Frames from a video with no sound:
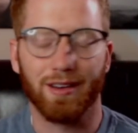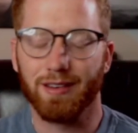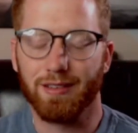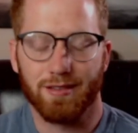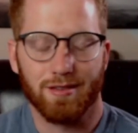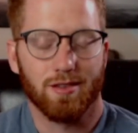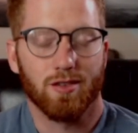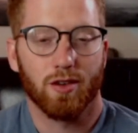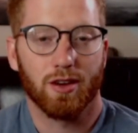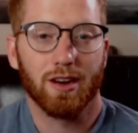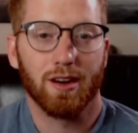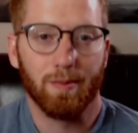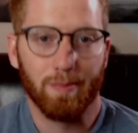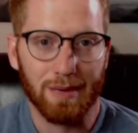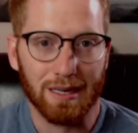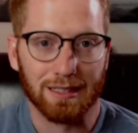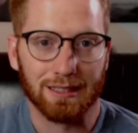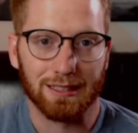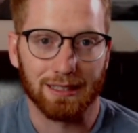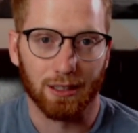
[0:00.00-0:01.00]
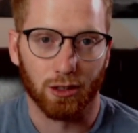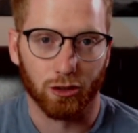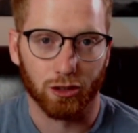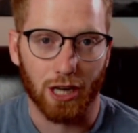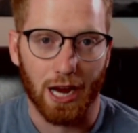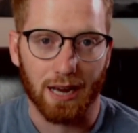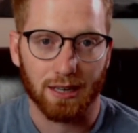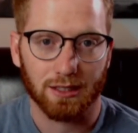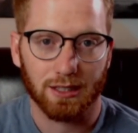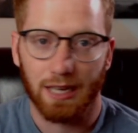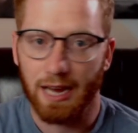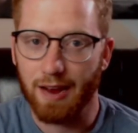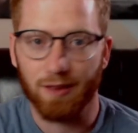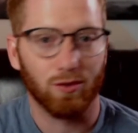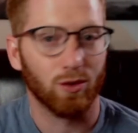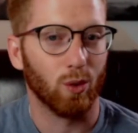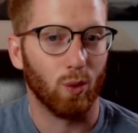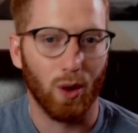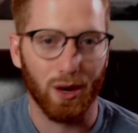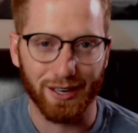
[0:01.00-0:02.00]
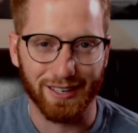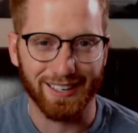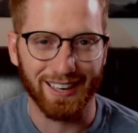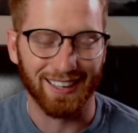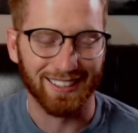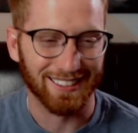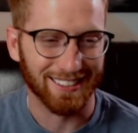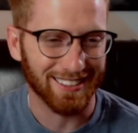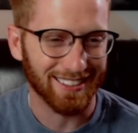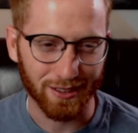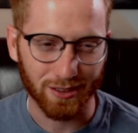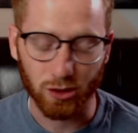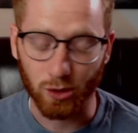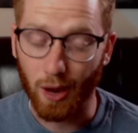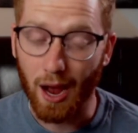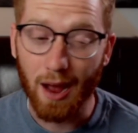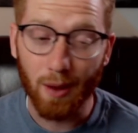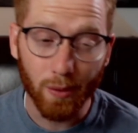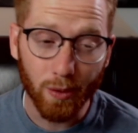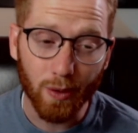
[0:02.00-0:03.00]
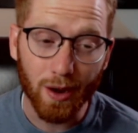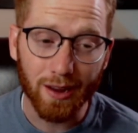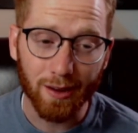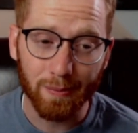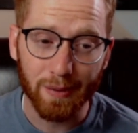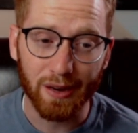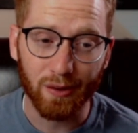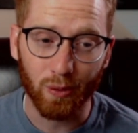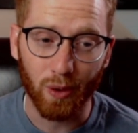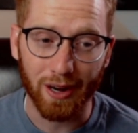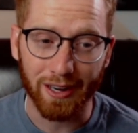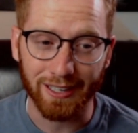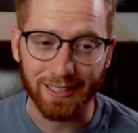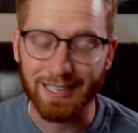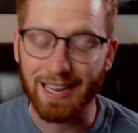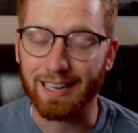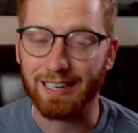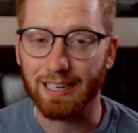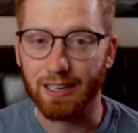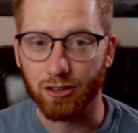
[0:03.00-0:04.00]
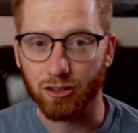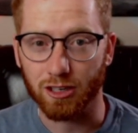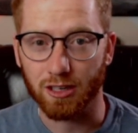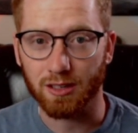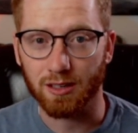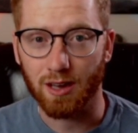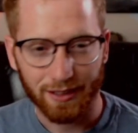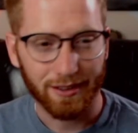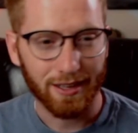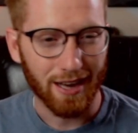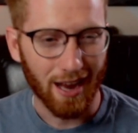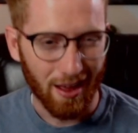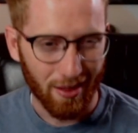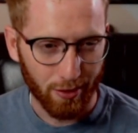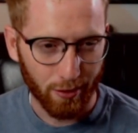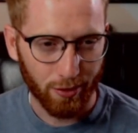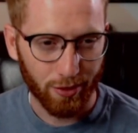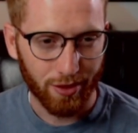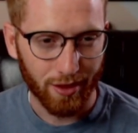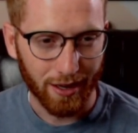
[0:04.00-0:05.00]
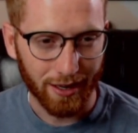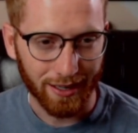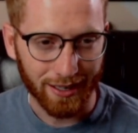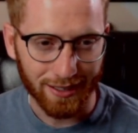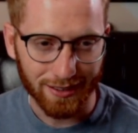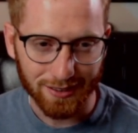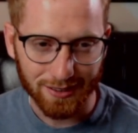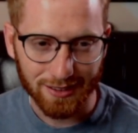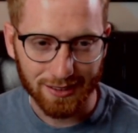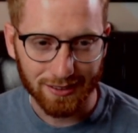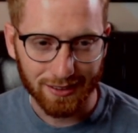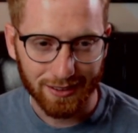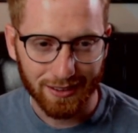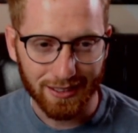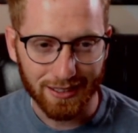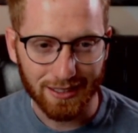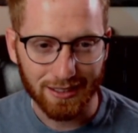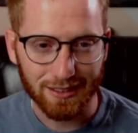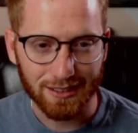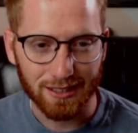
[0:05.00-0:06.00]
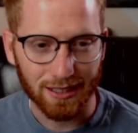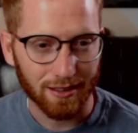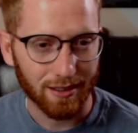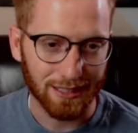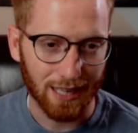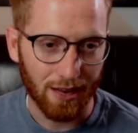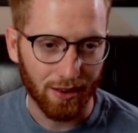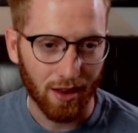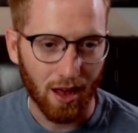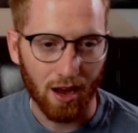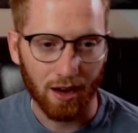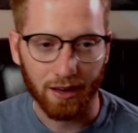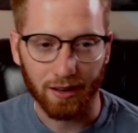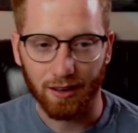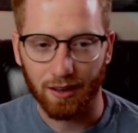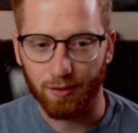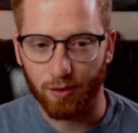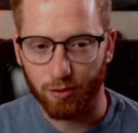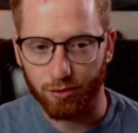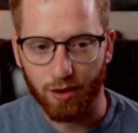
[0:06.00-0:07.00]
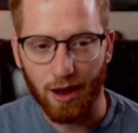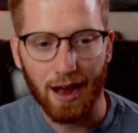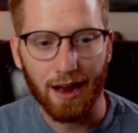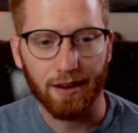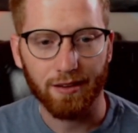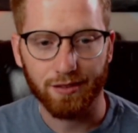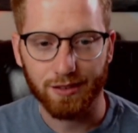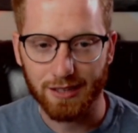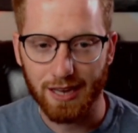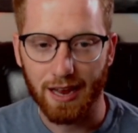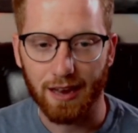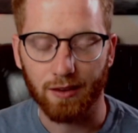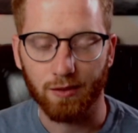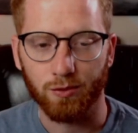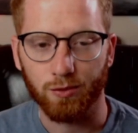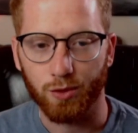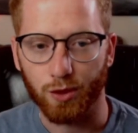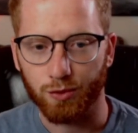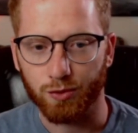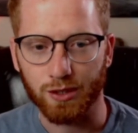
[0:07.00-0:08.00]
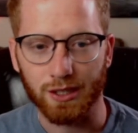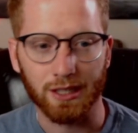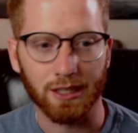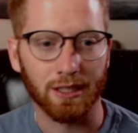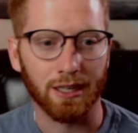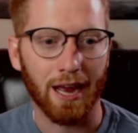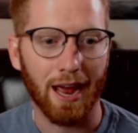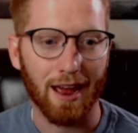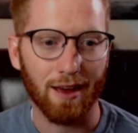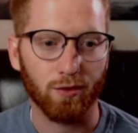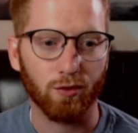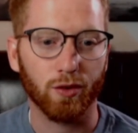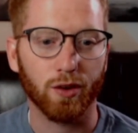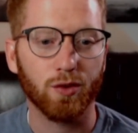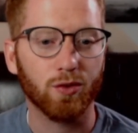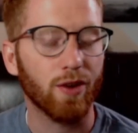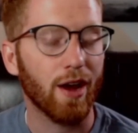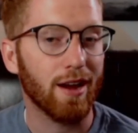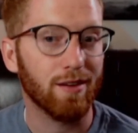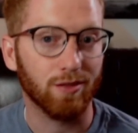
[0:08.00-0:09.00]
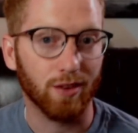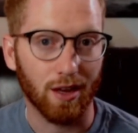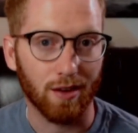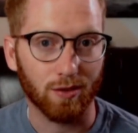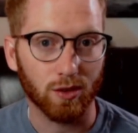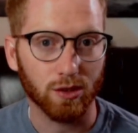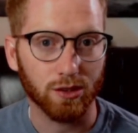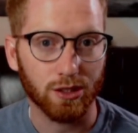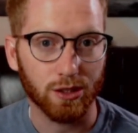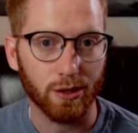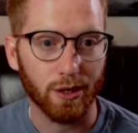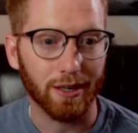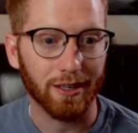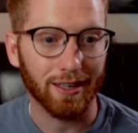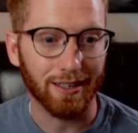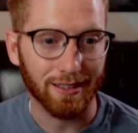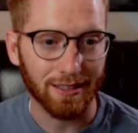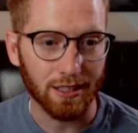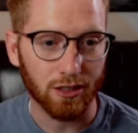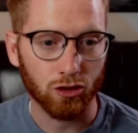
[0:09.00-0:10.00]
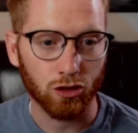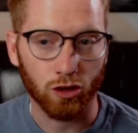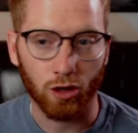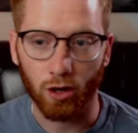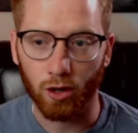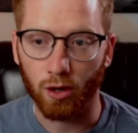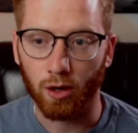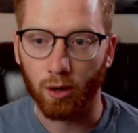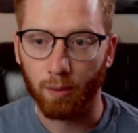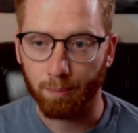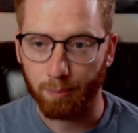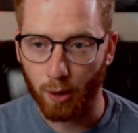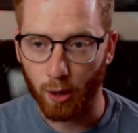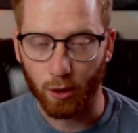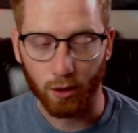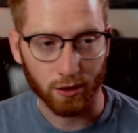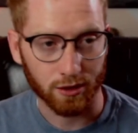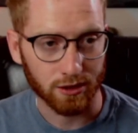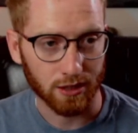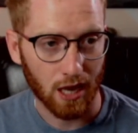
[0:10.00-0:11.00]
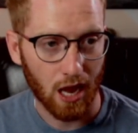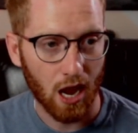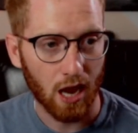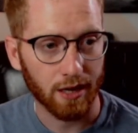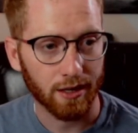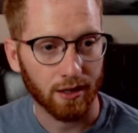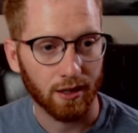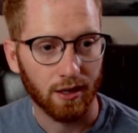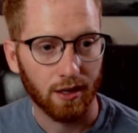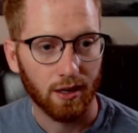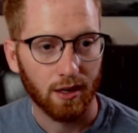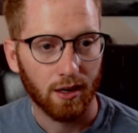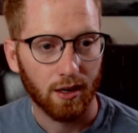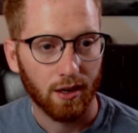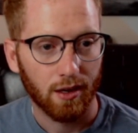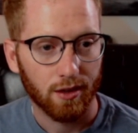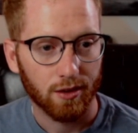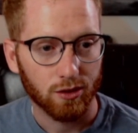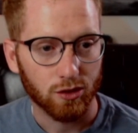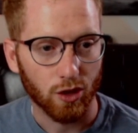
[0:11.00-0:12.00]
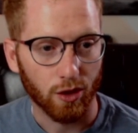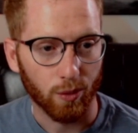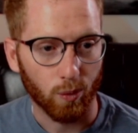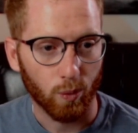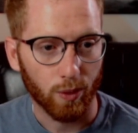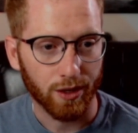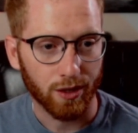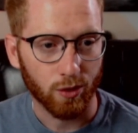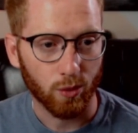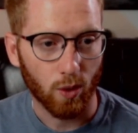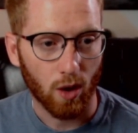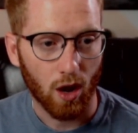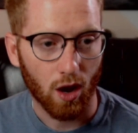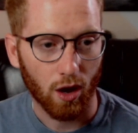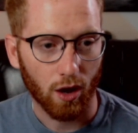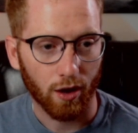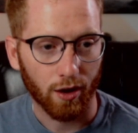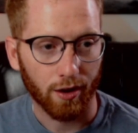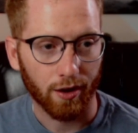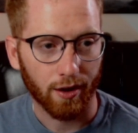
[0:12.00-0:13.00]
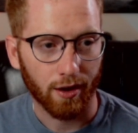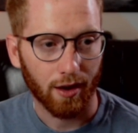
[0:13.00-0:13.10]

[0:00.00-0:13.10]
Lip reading: you're gonna miss skill checks. Everyone does. So I would recommend running Technician. The other thing is these unlock at level 5, 10, 15. Every 5 levels you get an additional perk slot, so that when you are